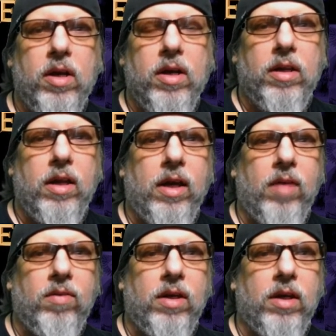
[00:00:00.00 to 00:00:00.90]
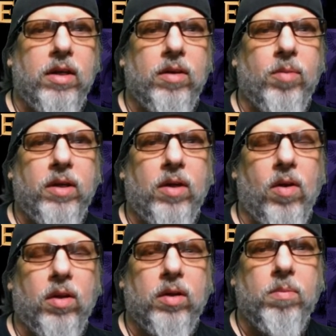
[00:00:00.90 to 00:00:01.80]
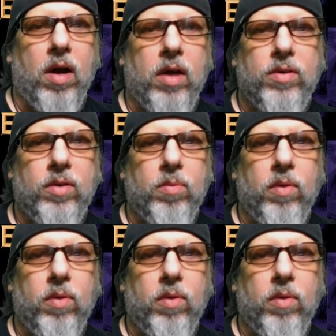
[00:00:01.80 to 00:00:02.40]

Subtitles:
They gave the kids something called the Monster